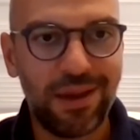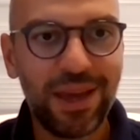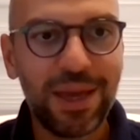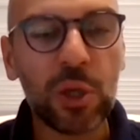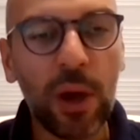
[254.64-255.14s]

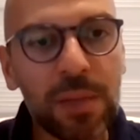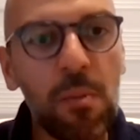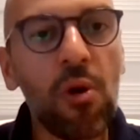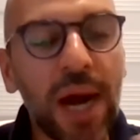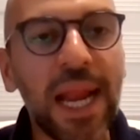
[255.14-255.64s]
So it's
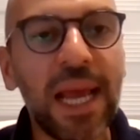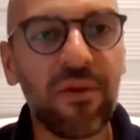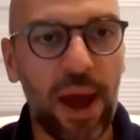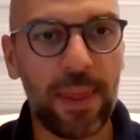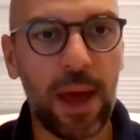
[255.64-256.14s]
more clear
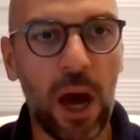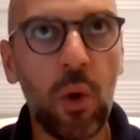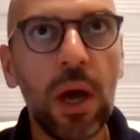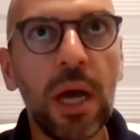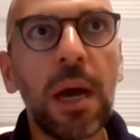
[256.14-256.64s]
right
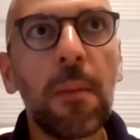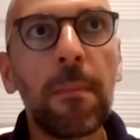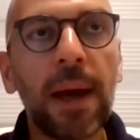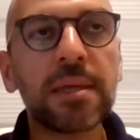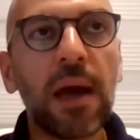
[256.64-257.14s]
now.
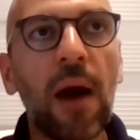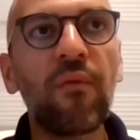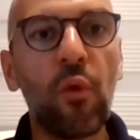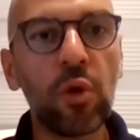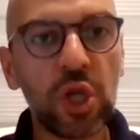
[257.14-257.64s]
But
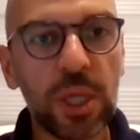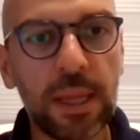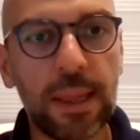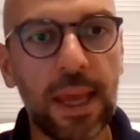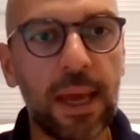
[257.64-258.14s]

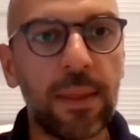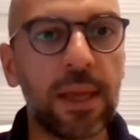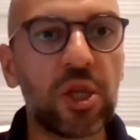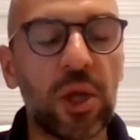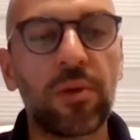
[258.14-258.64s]
unfortunately,
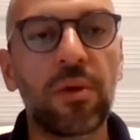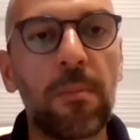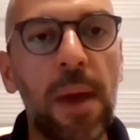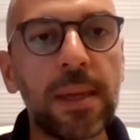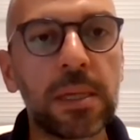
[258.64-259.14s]
the general
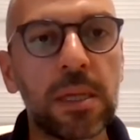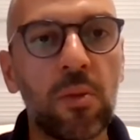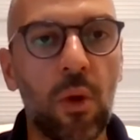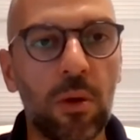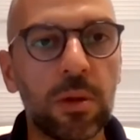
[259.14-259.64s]

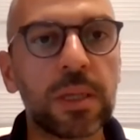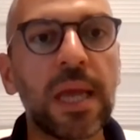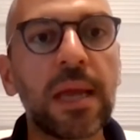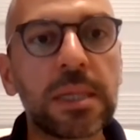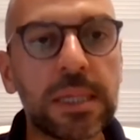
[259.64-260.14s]
medicine world,
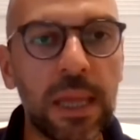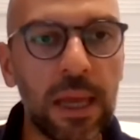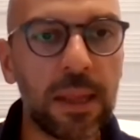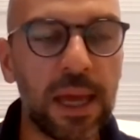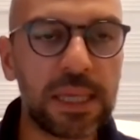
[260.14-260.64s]
they
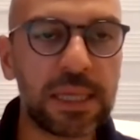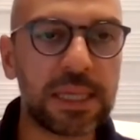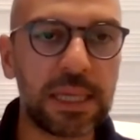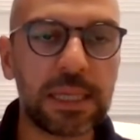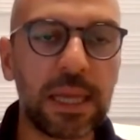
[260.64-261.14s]
still
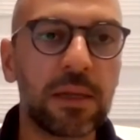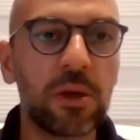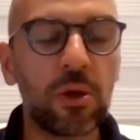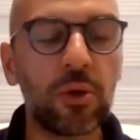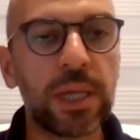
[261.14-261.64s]
insisting to
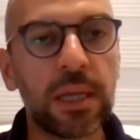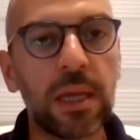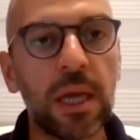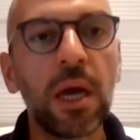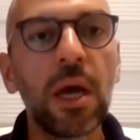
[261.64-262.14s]
using
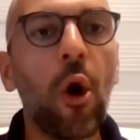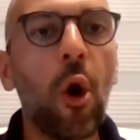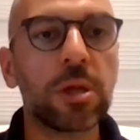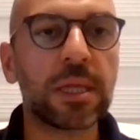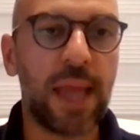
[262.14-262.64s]
the
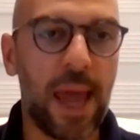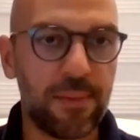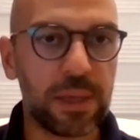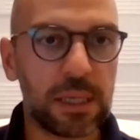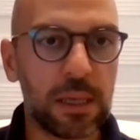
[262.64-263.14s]
old names.